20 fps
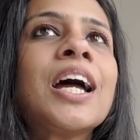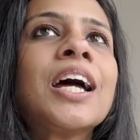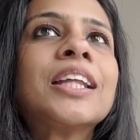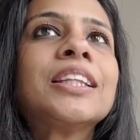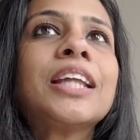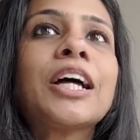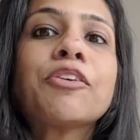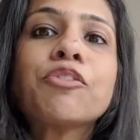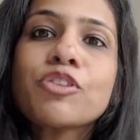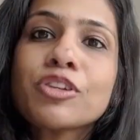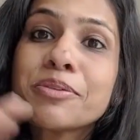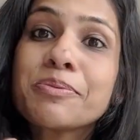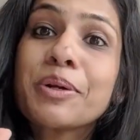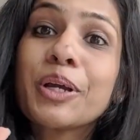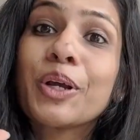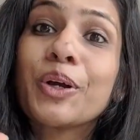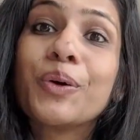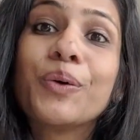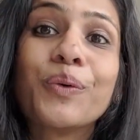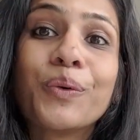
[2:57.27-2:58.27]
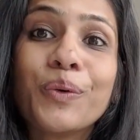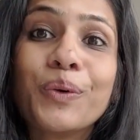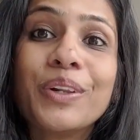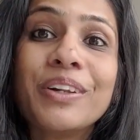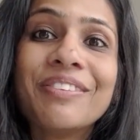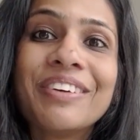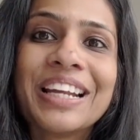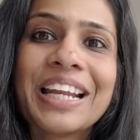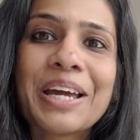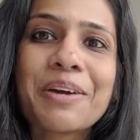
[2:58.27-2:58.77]
that was my goal
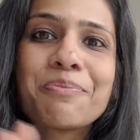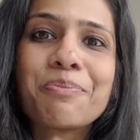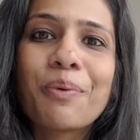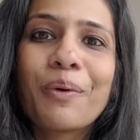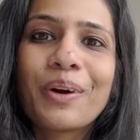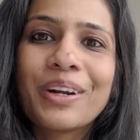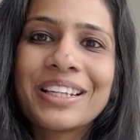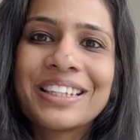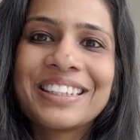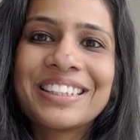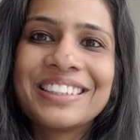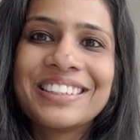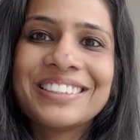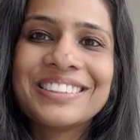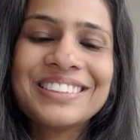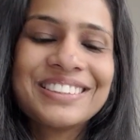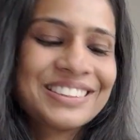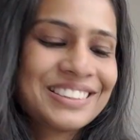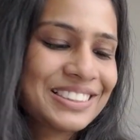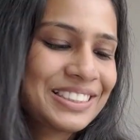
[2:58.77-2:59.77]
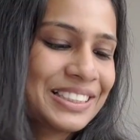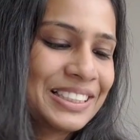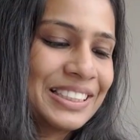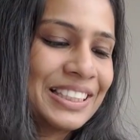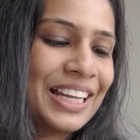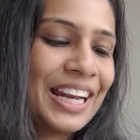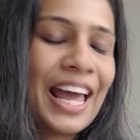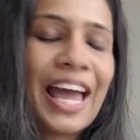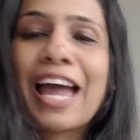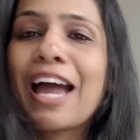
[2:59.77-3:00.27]
when I bought this, so
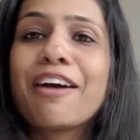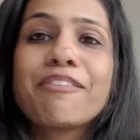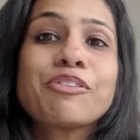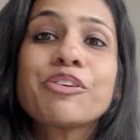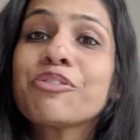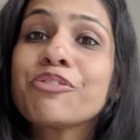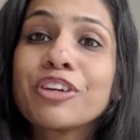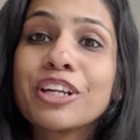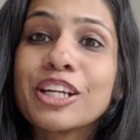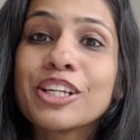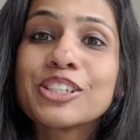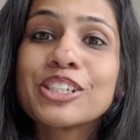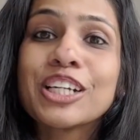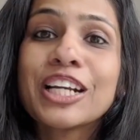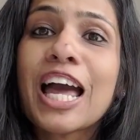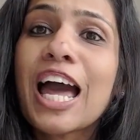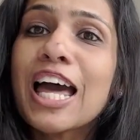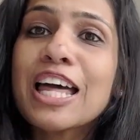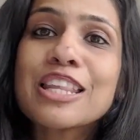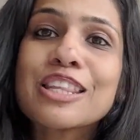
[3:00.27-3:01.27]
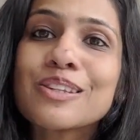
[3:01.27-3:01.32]
that I have to finish it as